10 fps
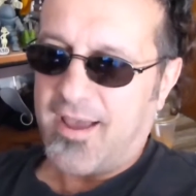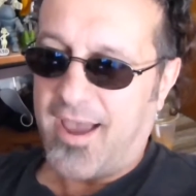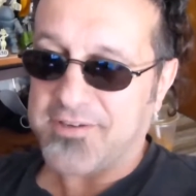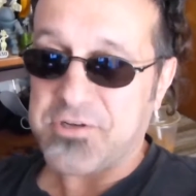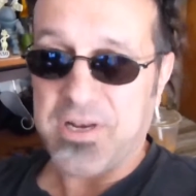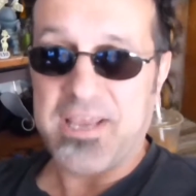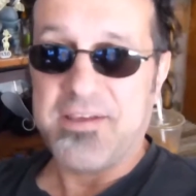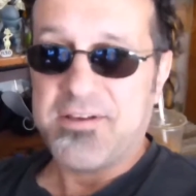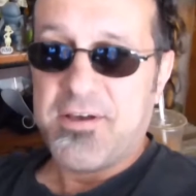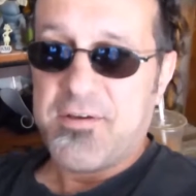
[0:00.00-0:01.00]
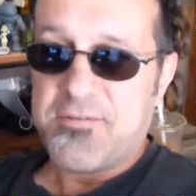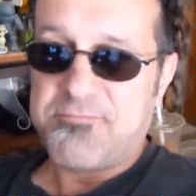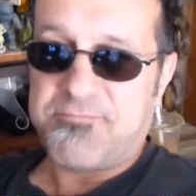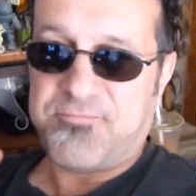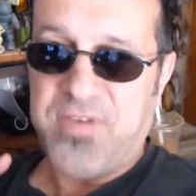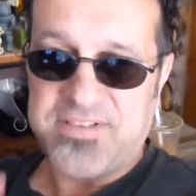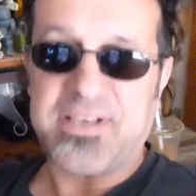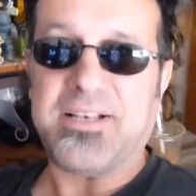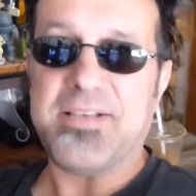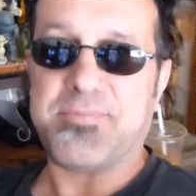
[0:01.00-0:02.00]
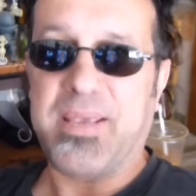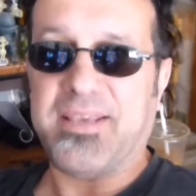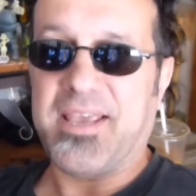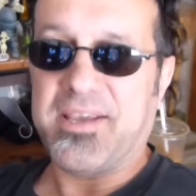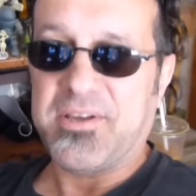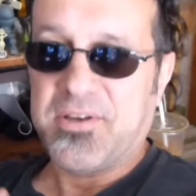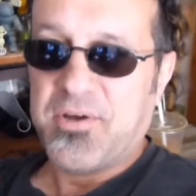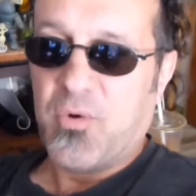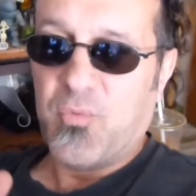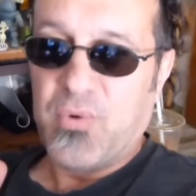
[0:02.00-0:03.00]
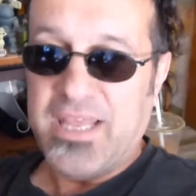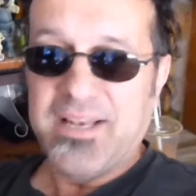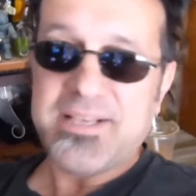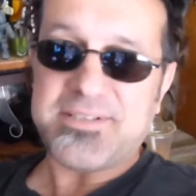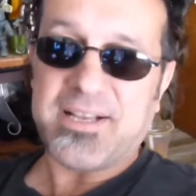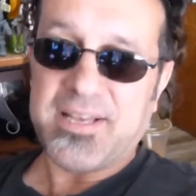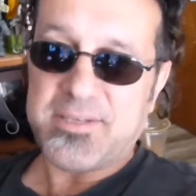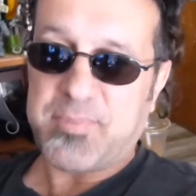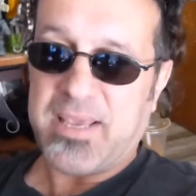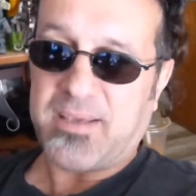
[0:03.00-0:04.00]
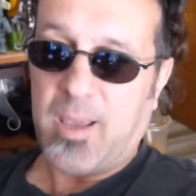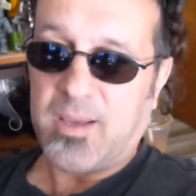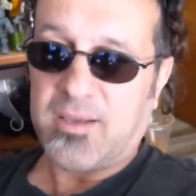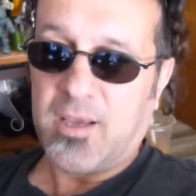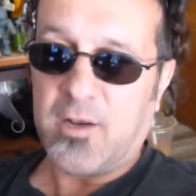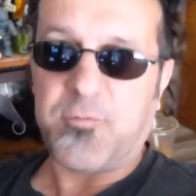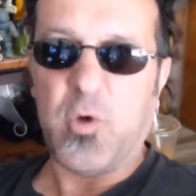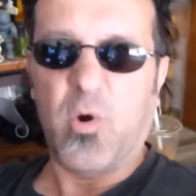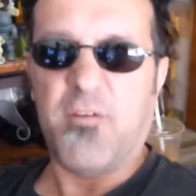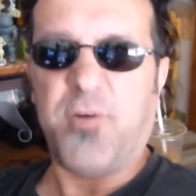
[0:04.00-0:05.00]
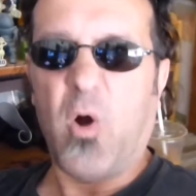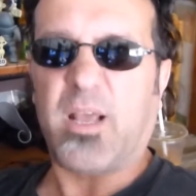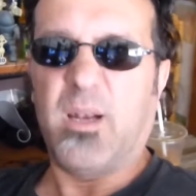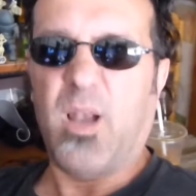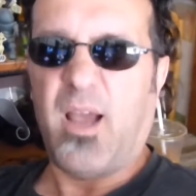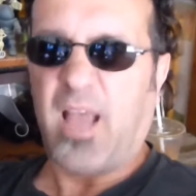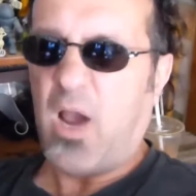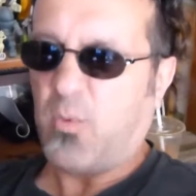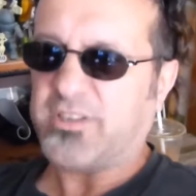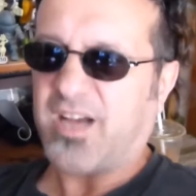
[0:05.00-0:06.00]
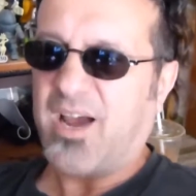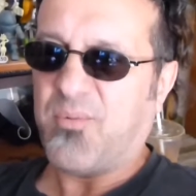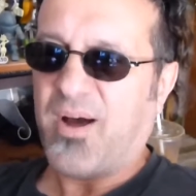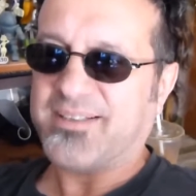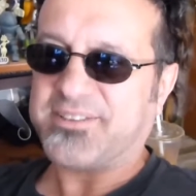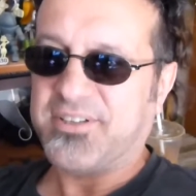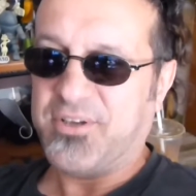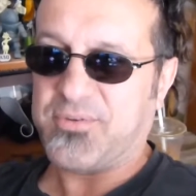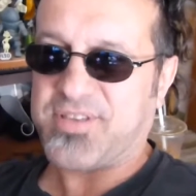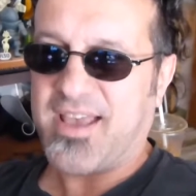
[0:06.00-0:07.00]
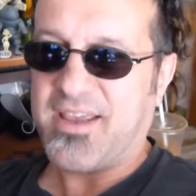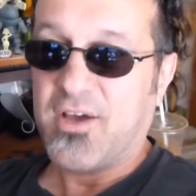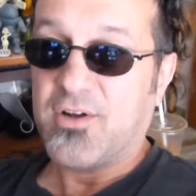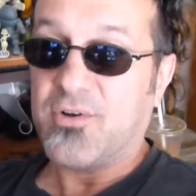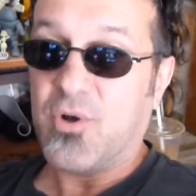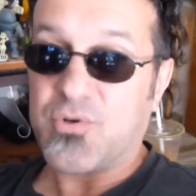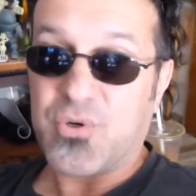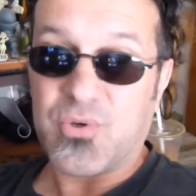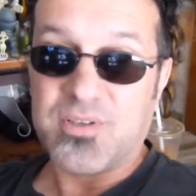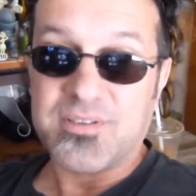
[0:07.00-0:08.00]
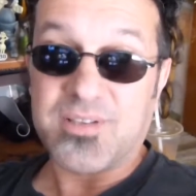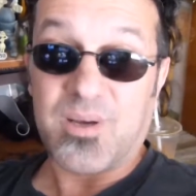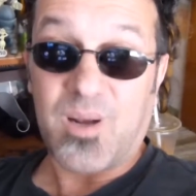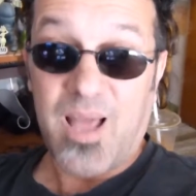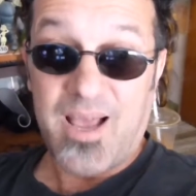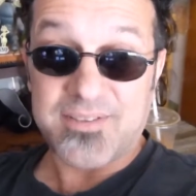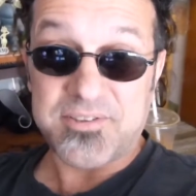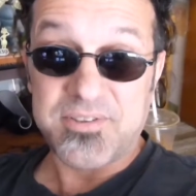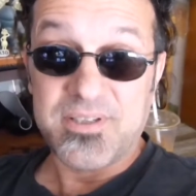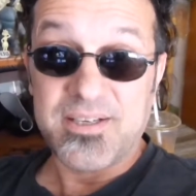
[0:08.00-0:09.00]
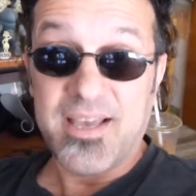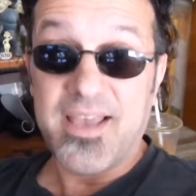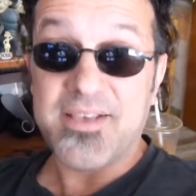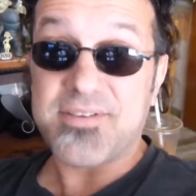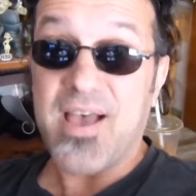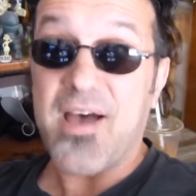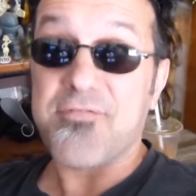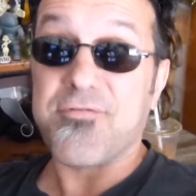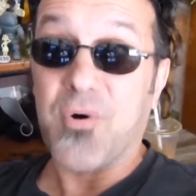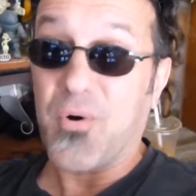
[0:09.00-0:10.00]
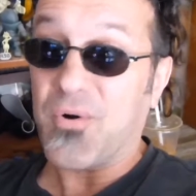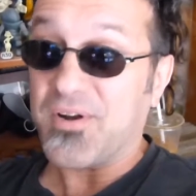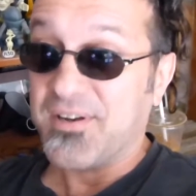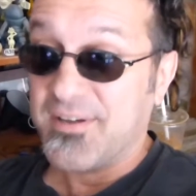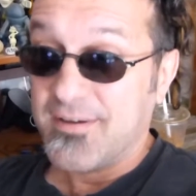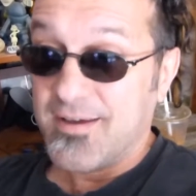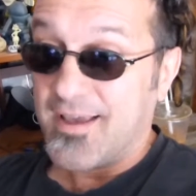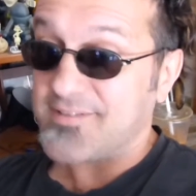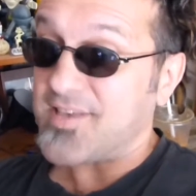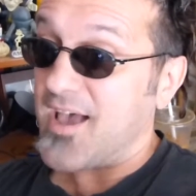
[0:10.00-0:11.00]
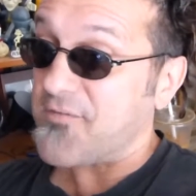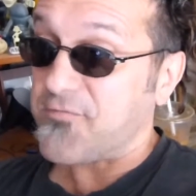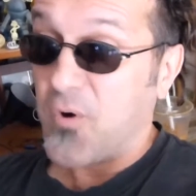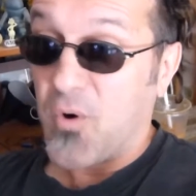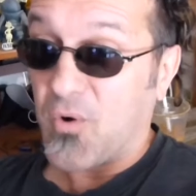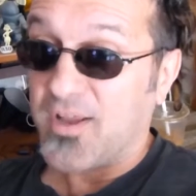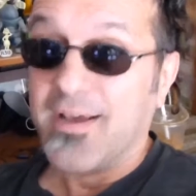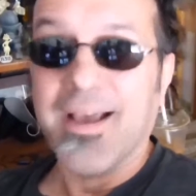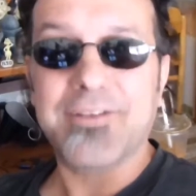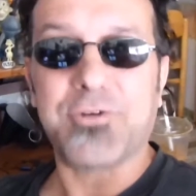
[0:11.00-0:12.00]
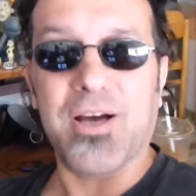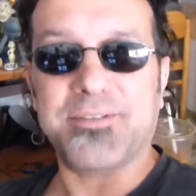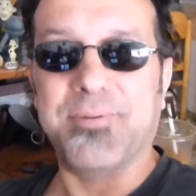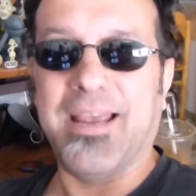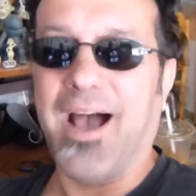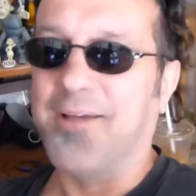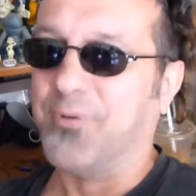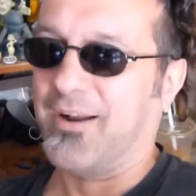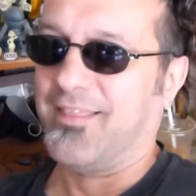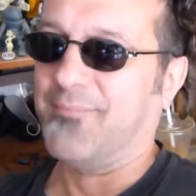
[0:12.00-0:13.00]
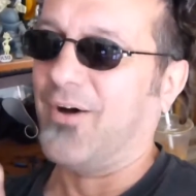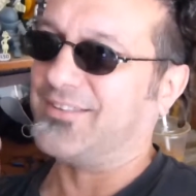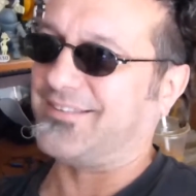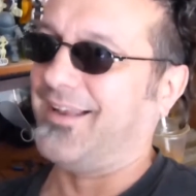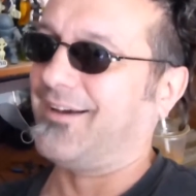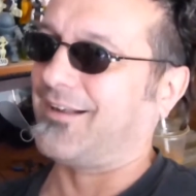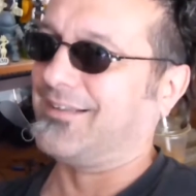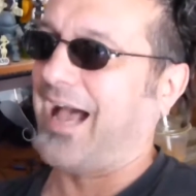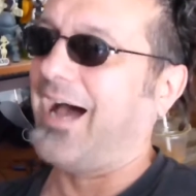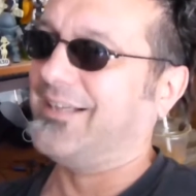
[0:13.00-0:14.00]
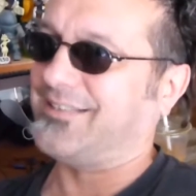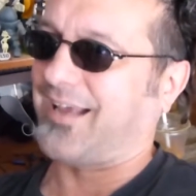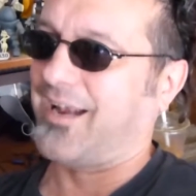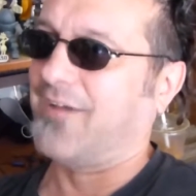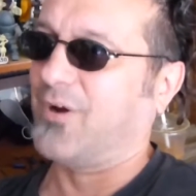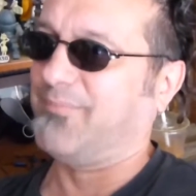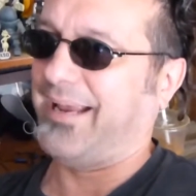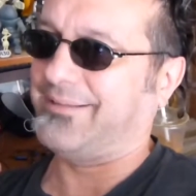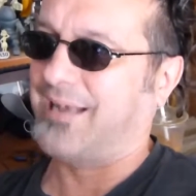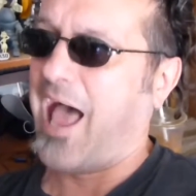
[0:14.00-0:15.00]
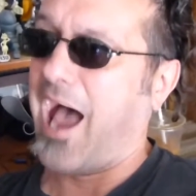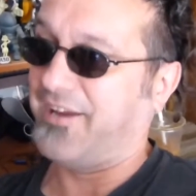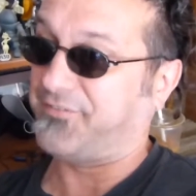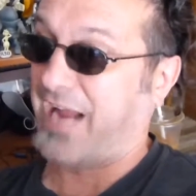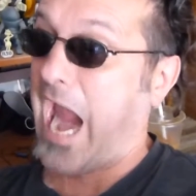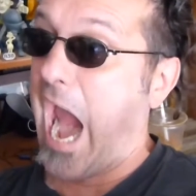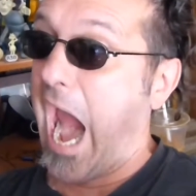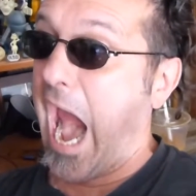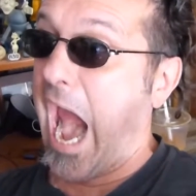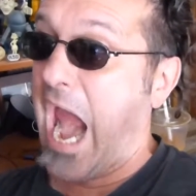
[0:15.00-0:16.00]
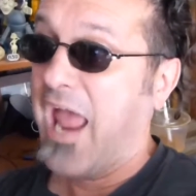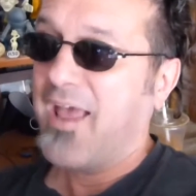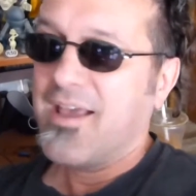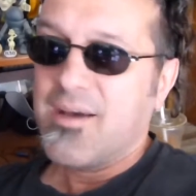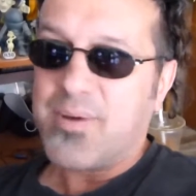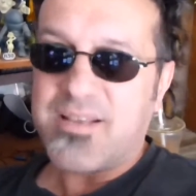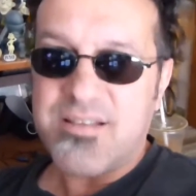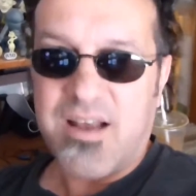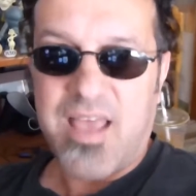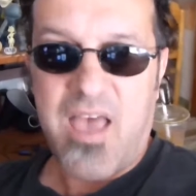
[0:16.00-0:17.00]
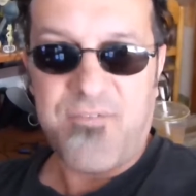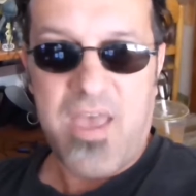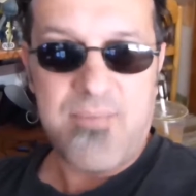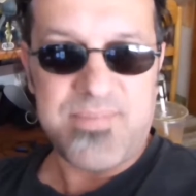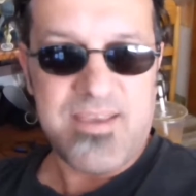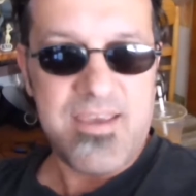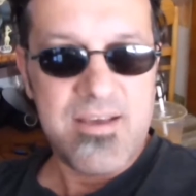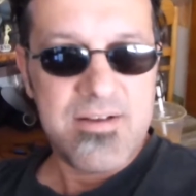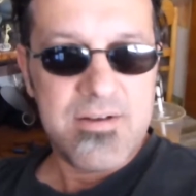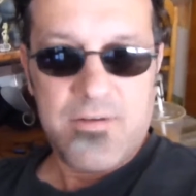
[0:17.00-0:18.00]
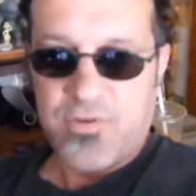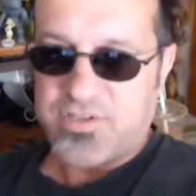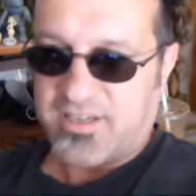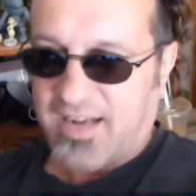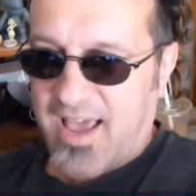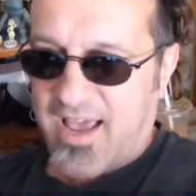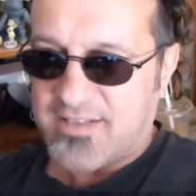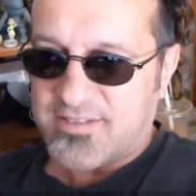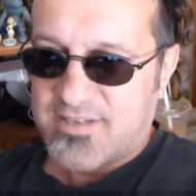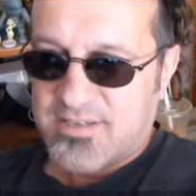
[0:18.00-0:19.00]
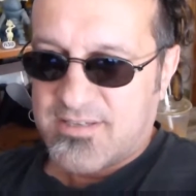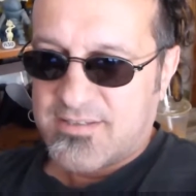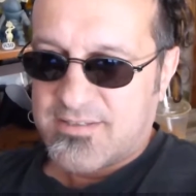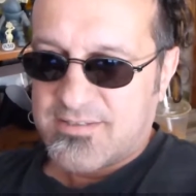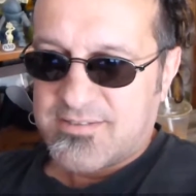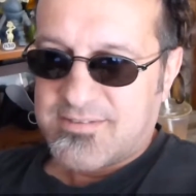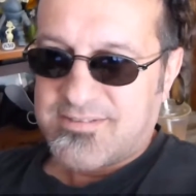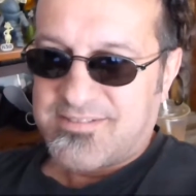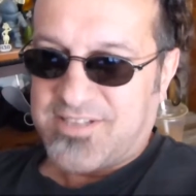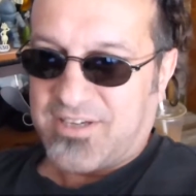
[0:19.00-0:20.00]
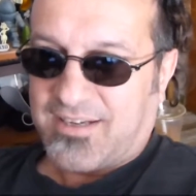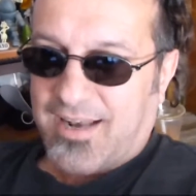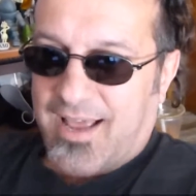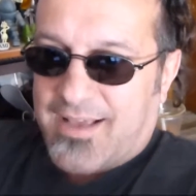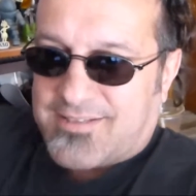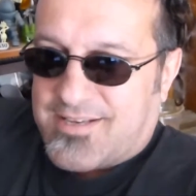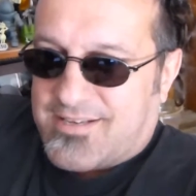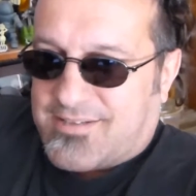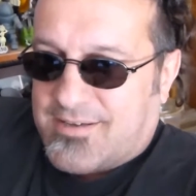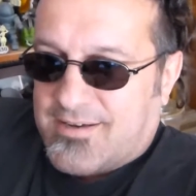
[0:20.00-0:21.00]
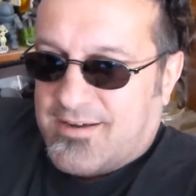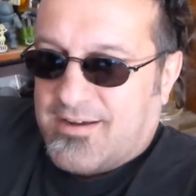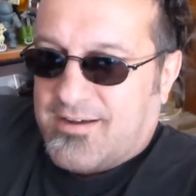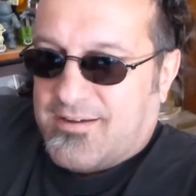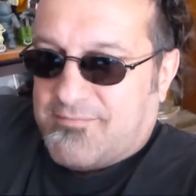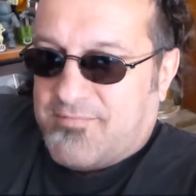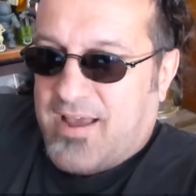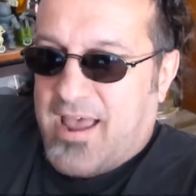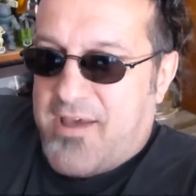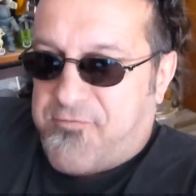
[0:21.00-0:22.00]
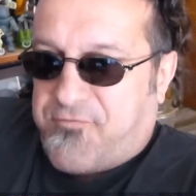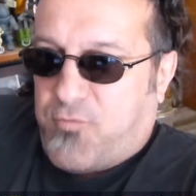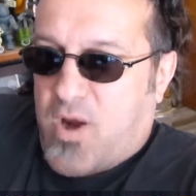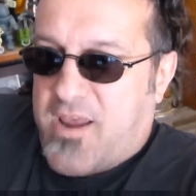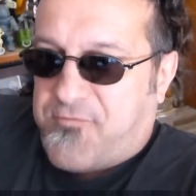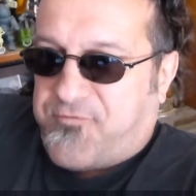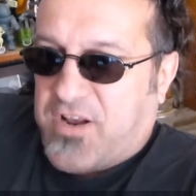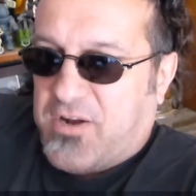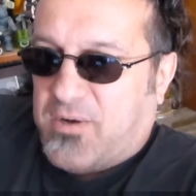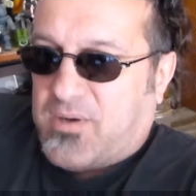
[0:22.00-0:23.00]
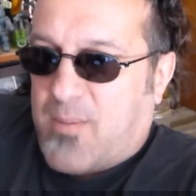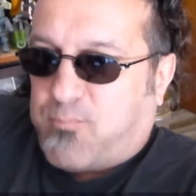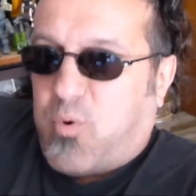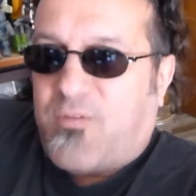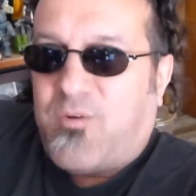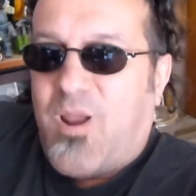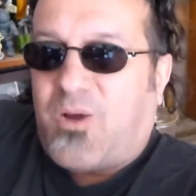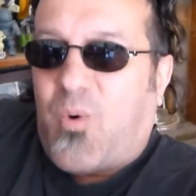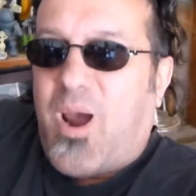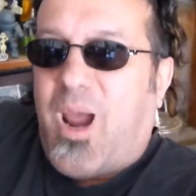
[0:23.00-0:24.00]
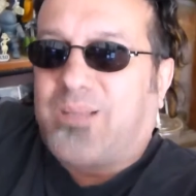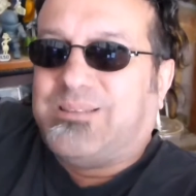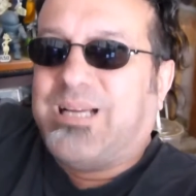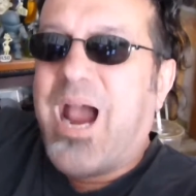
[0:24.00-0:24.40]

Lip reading: Actually, physically speaking, realistically speaking, and if you were a Vulcan like I wish I was, you'd say, "No, dude, the glass is half full. It's half full. And trust me, I'm one of the most cynical guys you can ever meet in life. Yeah. But it's not half empty. There's a glass. The glass is halfway filled up with liquid."